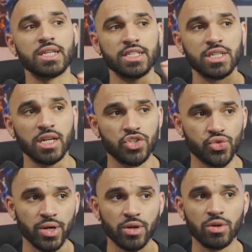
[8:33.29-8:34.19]
it's going to
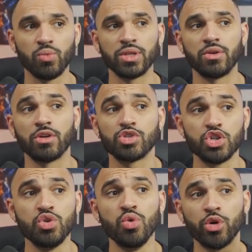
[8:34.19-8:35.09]
trigger when there are
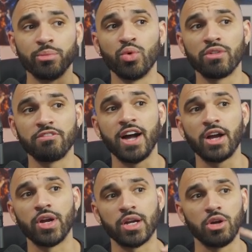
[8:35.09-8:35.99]
2 or more
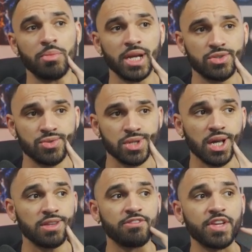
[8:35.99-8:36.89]
fire echomancers on
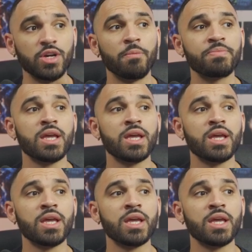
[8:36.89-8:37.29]
the field.